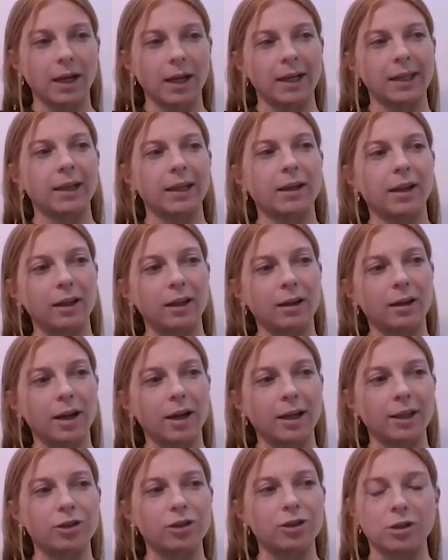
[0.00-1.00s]
I think I
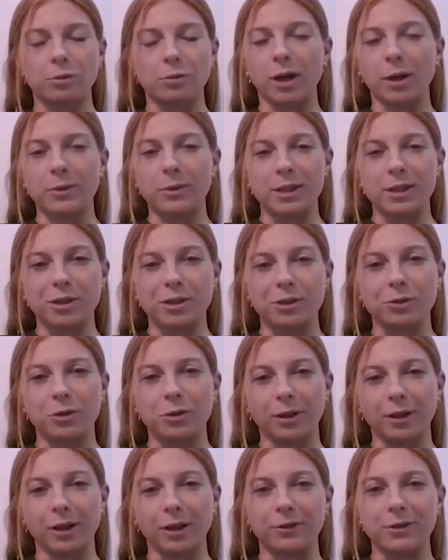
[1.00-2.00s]
got it just when I was in
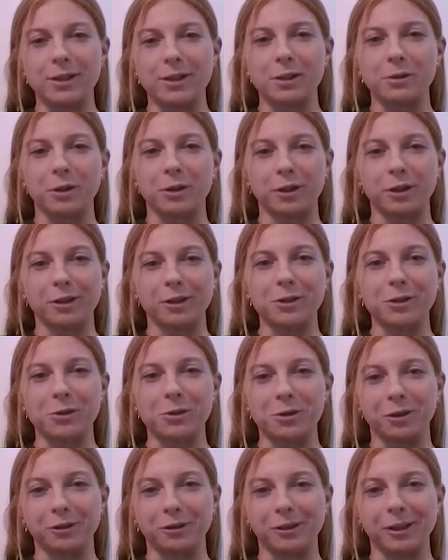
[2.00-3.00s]
school. And obviously, when you're in
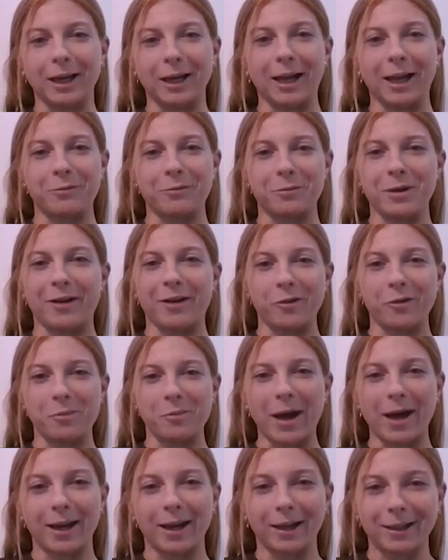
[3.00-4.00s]
school, you kind of have a
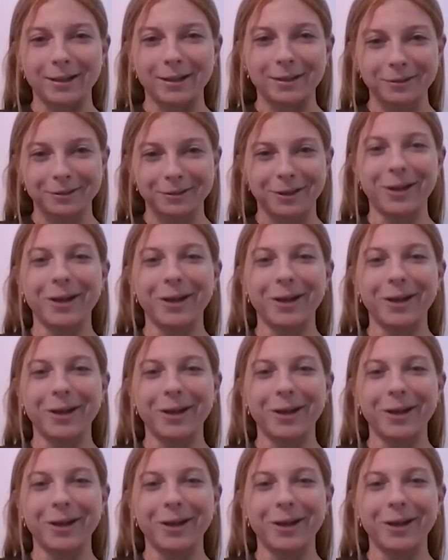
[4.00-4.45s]
panic.